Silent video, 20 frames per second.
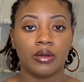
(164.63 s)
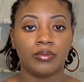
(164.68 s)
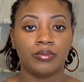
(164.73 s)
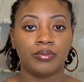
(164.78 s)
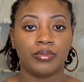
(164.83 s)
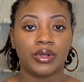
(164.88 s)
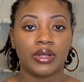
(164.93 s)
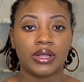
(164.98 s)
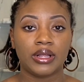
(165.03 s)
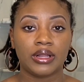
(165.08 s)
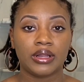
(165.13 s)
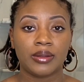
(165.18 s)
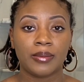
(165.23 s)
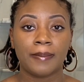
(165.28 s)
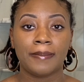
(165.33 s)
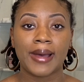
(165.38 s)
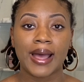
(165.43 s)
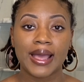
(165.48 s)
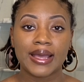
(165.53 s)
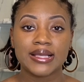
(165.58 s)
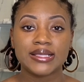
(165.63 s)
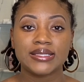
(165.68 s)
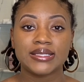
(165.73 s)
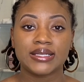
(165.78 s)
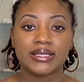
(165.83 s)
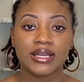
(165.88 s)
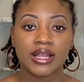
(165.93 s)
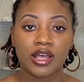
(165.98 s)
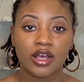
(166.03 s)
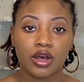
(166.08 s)
But
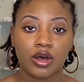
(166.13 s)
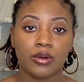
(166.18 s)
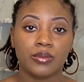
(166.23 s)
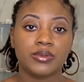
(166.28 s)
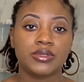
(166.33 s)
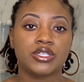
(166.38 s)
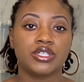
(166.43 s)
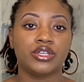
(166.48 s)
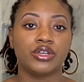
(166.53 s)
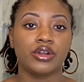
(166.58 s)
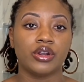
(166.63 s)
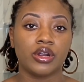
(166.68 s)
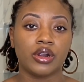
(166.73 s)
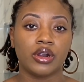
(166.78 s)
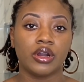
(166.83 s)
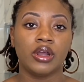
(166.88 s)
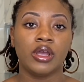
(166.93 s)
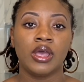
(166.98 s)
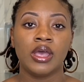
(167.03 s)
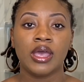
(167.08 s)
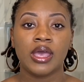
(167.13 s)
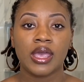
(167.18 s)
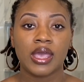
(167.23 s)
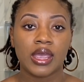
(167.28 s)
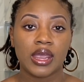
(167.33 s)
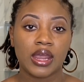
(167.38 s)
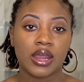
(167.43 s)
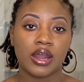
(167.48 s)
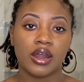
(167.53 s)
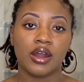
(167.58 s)
biotin helps your
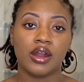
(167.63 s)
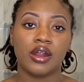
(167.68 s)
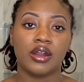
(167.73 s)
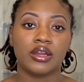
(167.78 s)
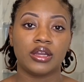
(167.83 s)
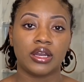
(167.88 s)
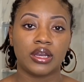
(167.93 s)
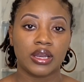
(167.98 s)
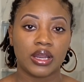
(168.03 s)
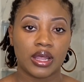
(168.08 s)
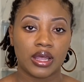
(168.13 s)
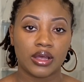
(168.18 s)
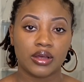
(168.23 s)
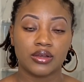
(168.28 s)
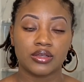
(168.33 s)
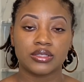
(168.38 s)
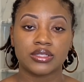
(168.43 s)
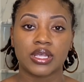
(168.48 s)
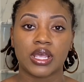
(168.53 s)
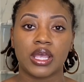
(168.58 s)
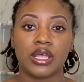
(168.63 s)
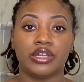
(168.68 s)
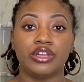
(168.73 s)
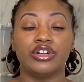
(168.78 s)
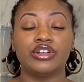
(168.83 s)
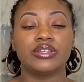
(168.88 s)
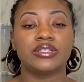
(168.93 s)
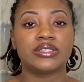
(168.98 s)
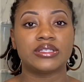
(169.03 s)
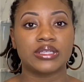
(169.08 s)
hair, your nails, and
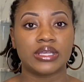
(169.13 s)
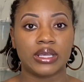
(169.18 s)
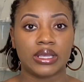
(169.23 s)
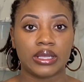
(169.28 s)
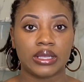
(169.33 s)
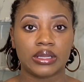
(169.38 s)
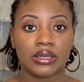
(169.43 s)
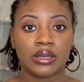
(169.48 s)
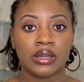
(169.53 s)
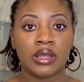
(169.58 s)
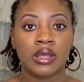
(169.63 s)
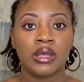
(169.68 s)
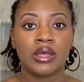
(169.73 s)
your skin.